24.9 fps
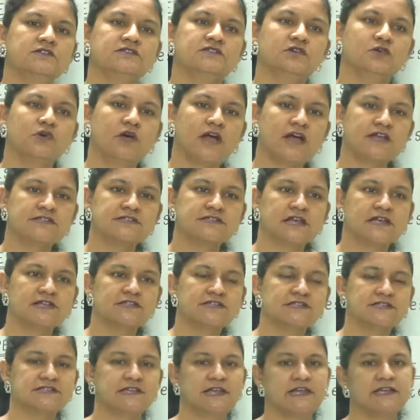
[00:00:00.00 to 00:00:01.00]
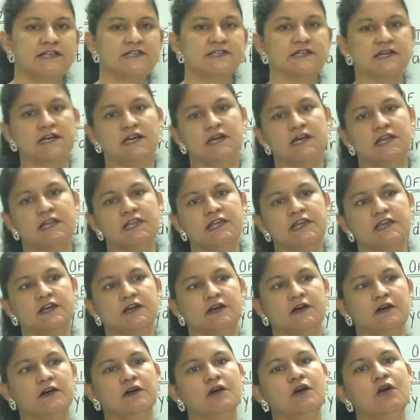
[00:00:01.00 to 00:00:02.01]
So as I said
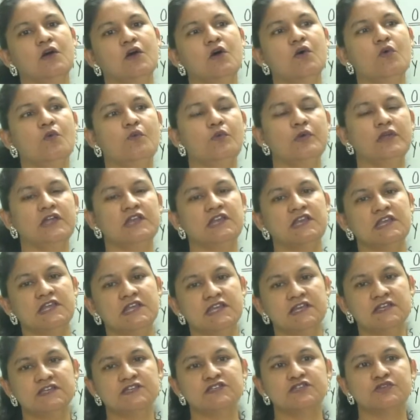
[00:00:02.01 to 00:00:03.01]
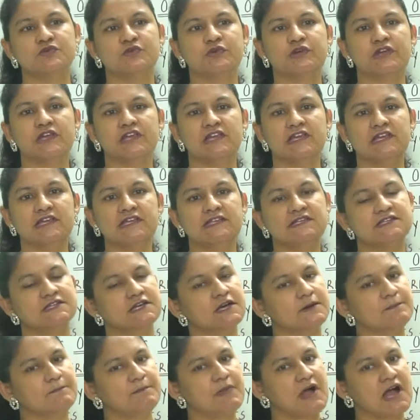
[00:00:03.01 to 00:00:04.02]
earlier, we need to eat
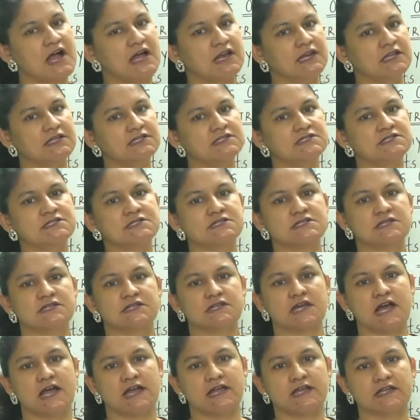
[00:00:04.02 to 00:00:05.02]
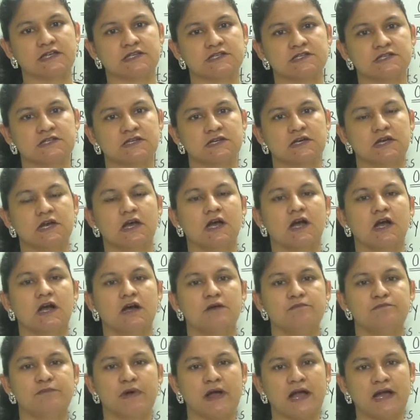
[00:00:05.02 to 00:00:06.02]
a balanced diet.
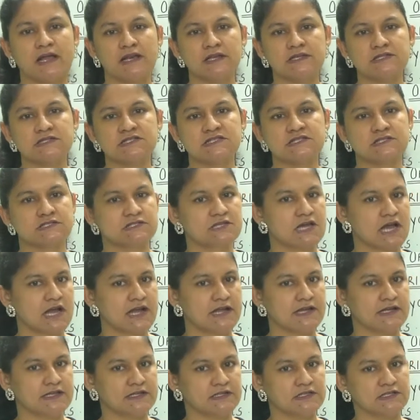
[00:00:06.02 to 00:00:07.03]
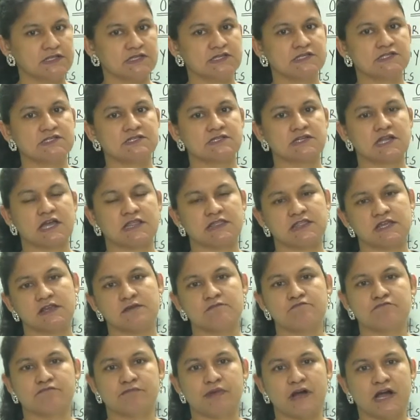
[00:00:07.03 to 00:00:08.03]
A balanced diet is
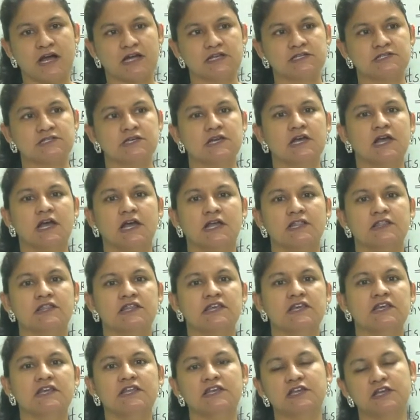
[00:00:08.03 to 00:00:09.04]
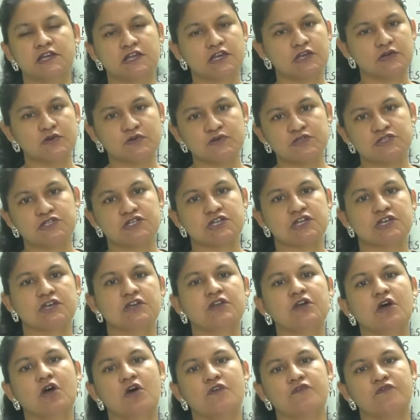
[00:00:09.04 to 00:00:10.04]
nothing but the
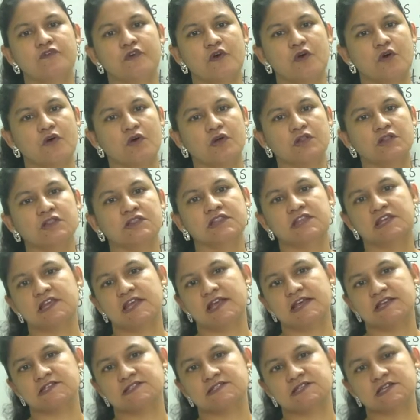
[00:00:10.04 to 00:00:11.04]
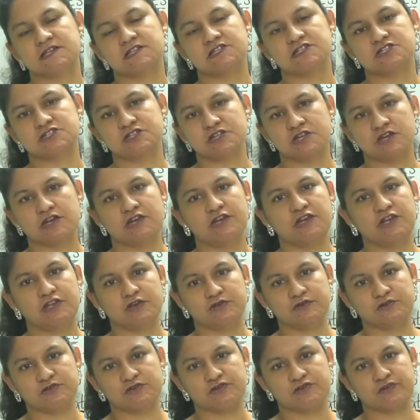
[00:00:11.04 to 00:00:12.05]
inclusion of all the essential
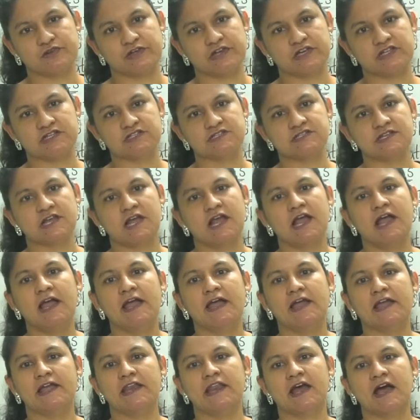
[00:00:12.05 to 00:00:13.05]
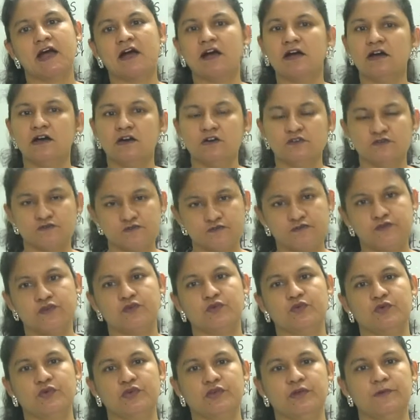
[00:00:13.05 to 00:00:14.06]
nutrients in our
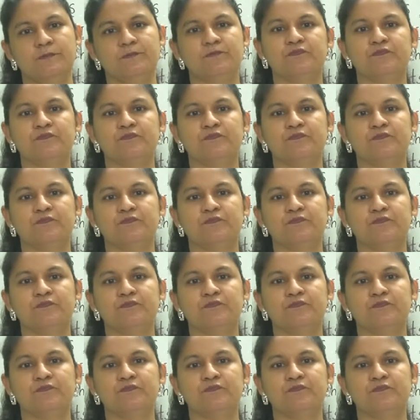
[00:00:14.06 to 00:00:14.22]
food.